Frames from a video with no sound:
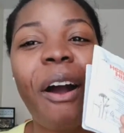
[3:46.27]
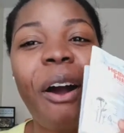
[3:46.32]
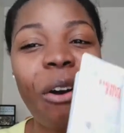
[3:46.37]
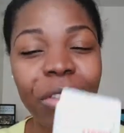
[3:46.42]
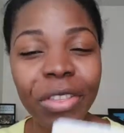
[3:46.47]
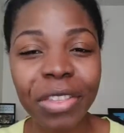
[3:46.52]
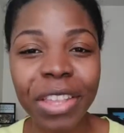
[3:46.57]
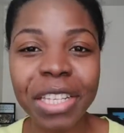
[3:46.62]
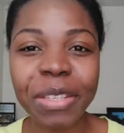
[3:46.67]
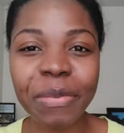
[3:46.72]

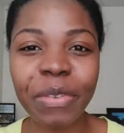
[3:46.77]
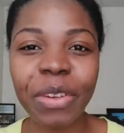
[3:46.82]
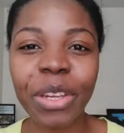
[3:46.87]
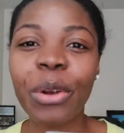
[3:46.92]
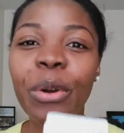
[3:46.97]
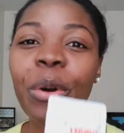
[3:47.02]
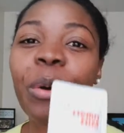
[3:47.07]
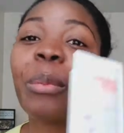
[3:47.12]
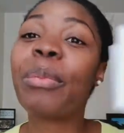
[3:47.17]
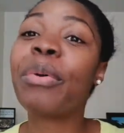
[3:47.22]
on this
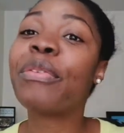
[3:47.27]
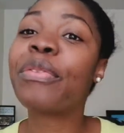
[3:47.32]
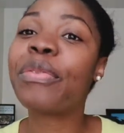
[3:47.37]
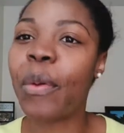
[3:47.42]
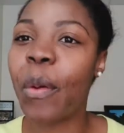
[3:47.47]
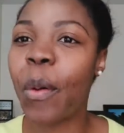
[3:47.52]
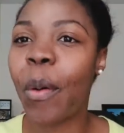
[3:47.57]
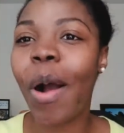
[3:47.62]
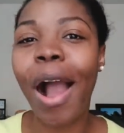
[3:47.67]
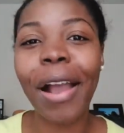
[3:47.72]
video
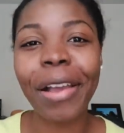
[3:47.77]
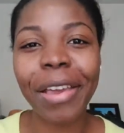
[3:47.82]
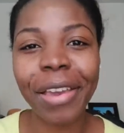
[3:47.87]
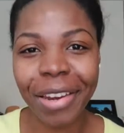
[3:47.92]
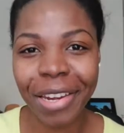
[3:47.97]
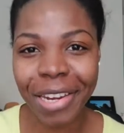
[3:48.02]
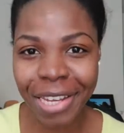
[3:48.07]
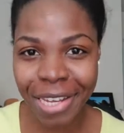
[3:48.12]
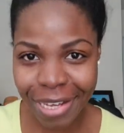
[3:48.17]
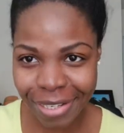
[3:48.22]
before I
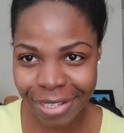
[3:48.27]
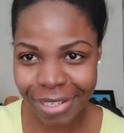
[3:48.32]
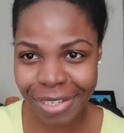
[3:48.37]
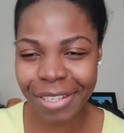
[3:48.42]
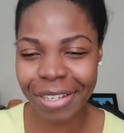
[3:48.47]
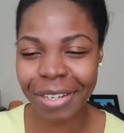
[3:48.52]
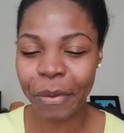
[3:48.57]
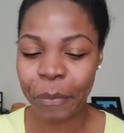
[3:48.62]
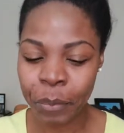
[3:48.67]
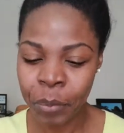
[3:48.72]
can
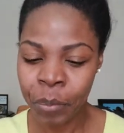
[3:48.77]
eat.